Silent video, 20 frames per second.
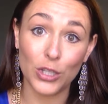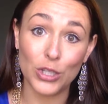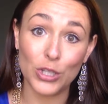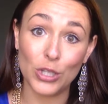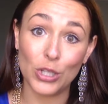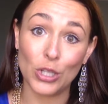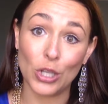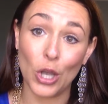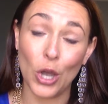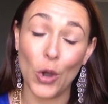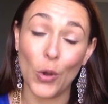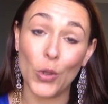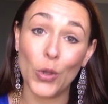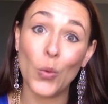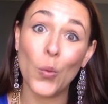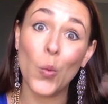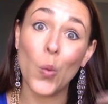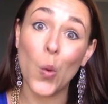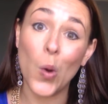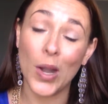So you
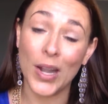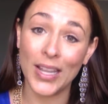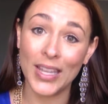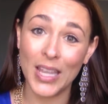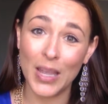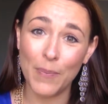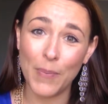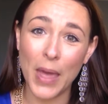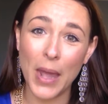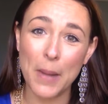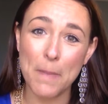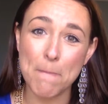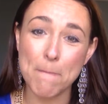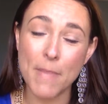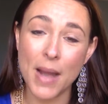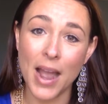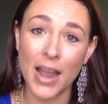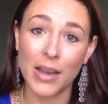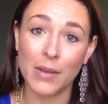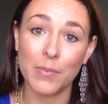want to keep that in
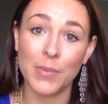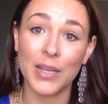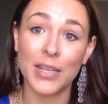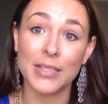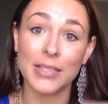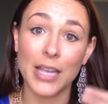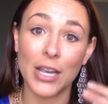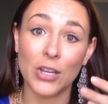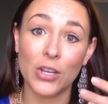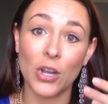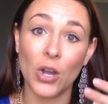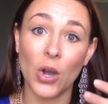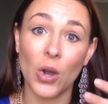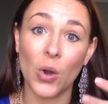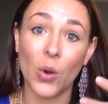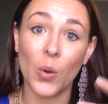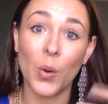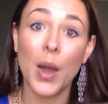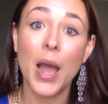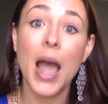mind, because I
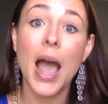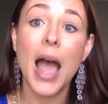know